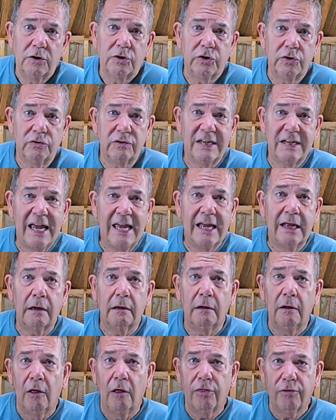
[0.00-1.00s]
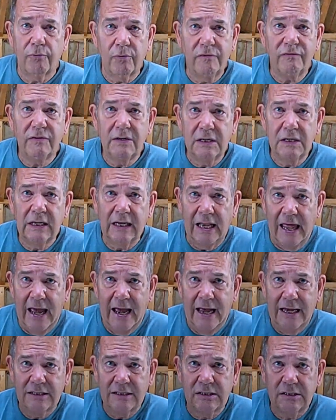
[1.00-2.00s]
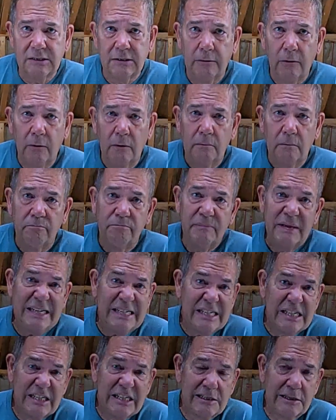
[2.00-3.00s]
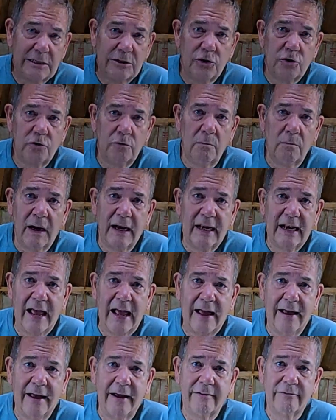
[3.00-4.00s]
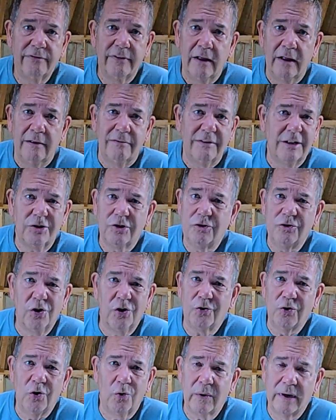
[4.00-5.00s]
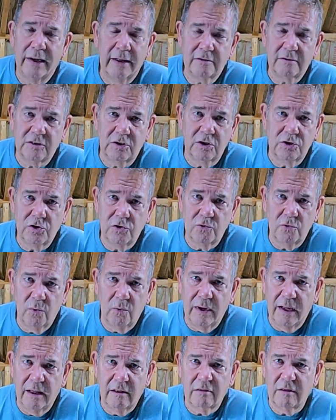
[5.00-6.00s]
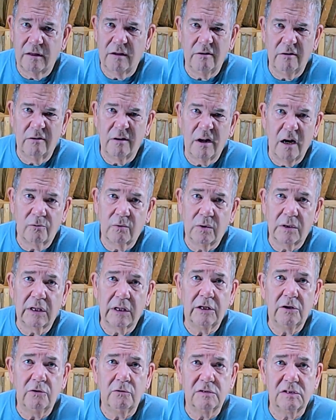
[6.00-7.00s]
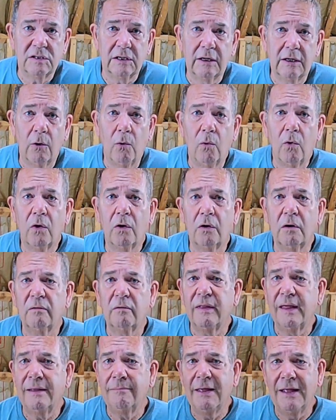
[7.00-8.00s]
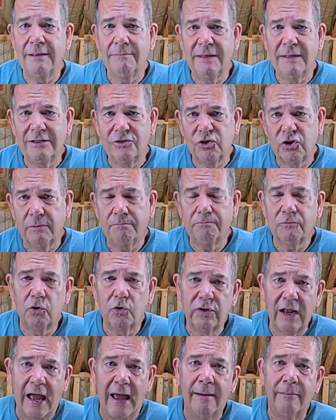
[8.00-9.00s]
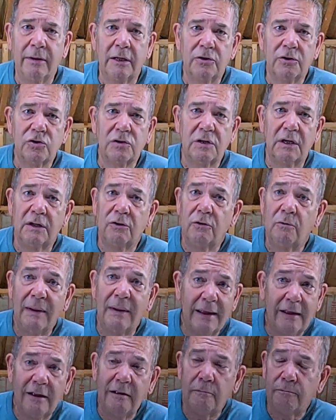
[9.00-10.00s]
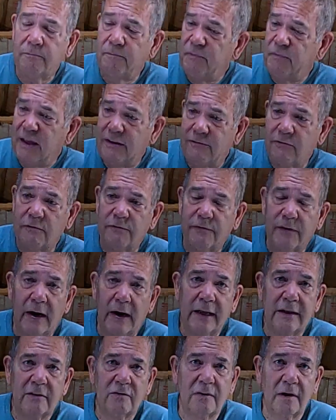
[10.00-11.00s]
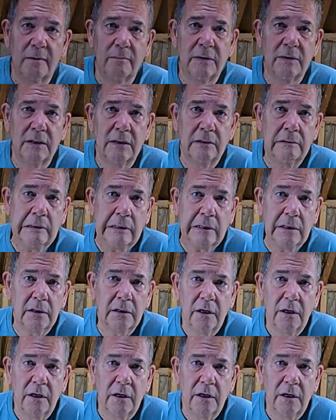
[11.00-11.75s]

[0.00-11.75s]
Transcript: to take thrifted glass, pieces that you might have that you don't know what else to do with and you're not really using, or they may be chipped or damaged, and you may even find some in